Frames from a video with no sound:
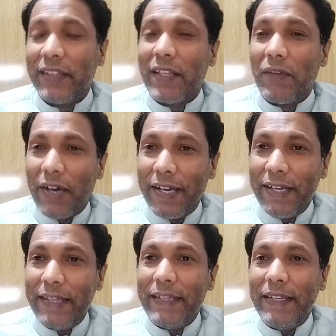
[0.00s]
Then
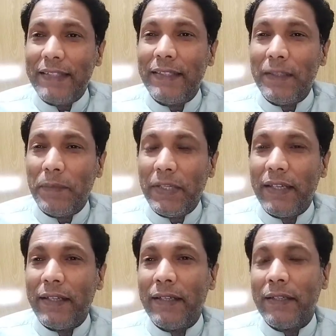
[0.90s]
why is he
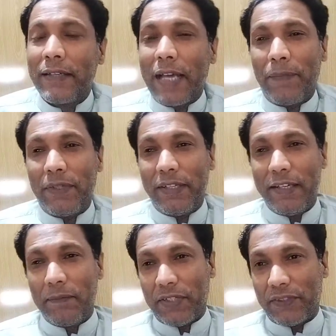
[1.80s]
being kept
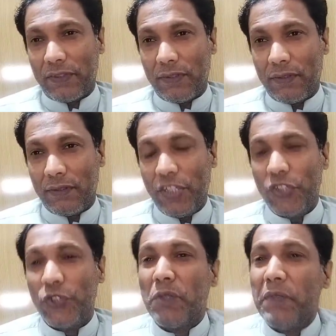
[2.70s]
in prison? He
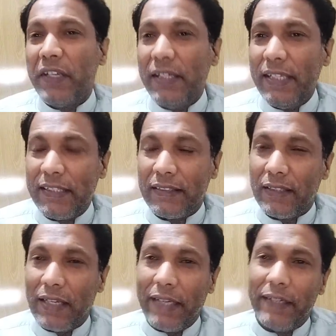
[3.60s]
should be
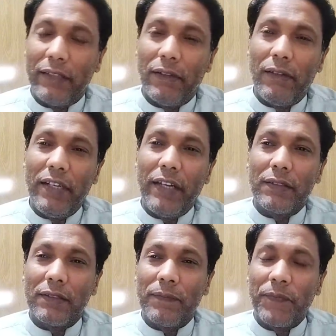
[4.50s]
released like other
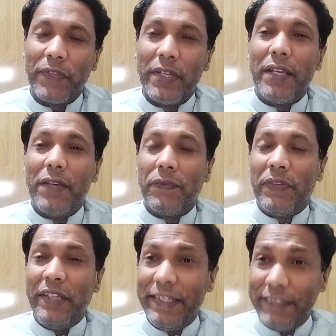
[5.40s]
leaders. If
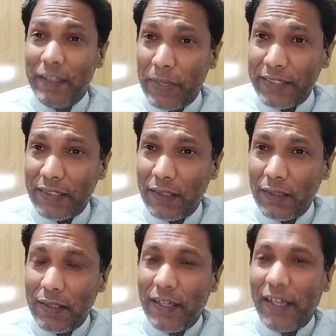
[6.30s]
he is in
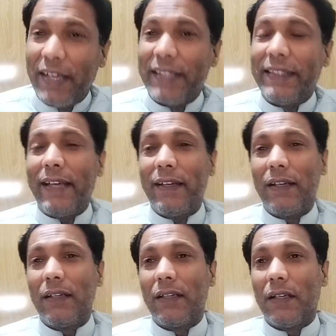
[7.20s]
prison,
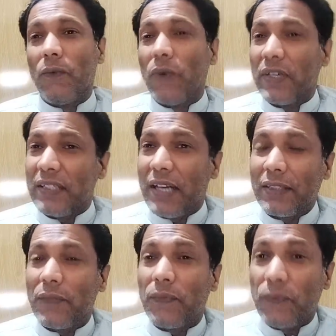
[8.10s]
then what are
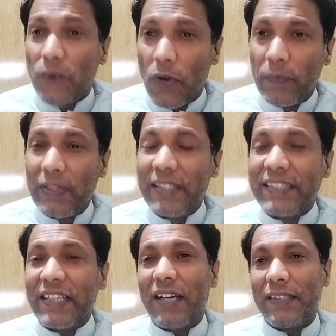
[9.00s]
the formal
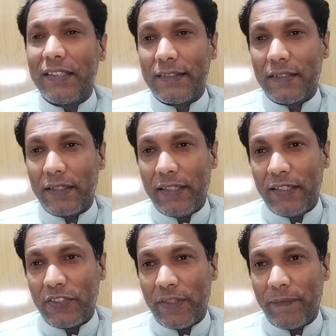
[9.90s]
charges
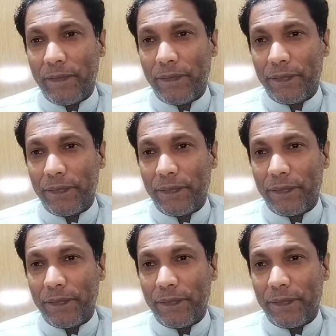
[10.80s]
against him?